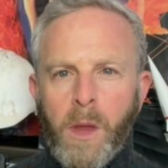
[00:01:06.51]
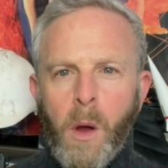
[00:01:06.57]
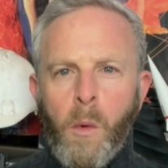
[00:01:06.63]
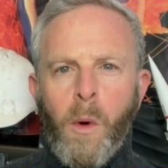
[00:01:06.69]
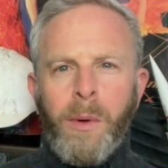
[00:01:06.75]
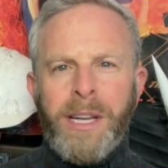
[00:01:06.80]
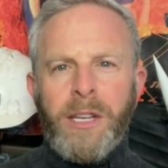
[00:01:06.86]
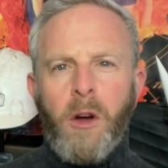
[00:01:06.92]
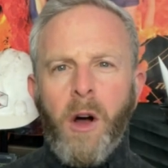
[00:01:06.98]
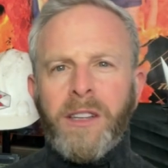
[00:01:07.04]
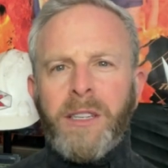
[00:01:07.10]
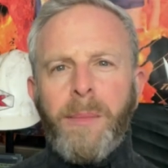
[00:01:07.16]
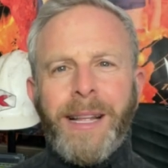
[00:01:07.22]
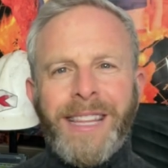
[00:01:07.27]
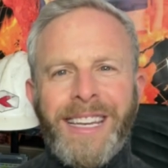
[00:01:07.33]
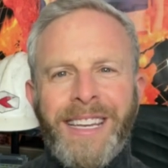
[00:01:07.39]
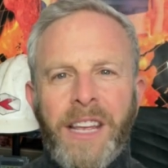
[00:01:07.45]
where we talked
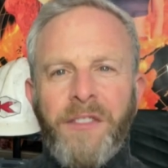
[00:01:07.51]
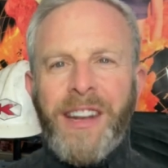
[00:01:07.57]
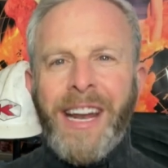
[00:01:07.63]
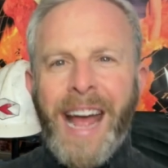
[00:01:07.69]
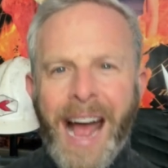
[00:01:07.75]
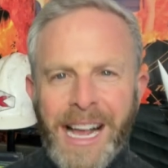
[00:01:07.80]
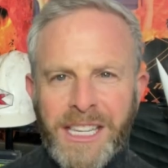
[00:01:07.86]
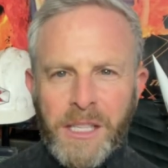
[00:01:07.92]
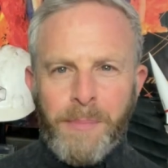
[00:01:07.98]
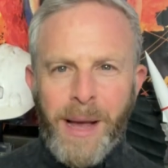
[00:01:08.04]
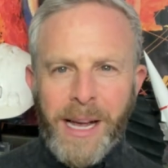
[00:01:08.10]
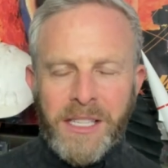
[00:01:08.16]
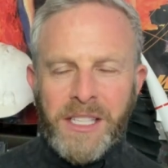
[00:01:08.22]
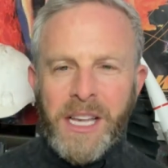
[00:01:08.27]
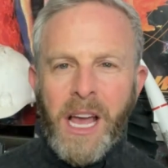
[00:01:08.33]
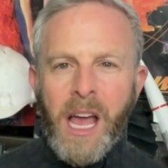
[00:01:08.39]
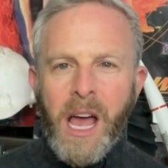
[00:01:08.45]
about the different
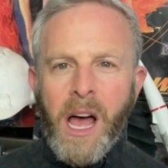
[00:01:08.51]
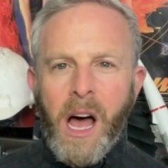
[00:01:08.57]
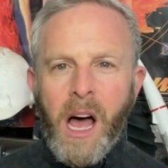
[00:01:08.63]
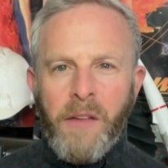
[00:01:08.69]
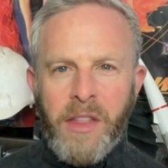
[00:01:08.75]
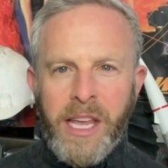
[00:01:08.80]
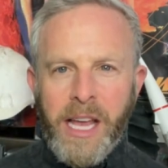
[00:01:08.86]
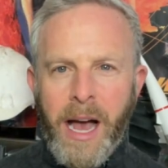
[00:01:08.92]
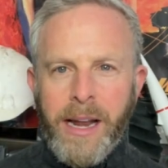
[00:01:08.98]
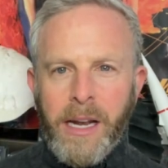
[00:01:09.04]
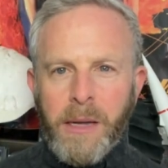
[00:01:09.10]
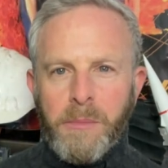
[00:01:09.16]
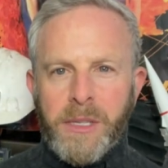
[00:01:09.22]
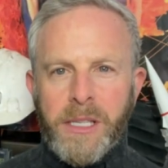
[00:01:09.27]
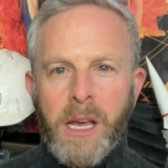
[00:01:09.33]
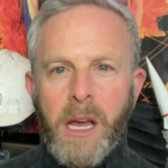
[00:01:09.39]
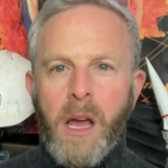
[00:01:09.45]
aspects of the
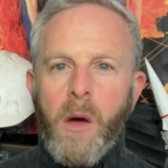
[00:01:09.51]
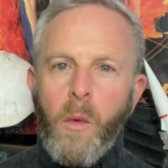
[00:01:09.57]
items.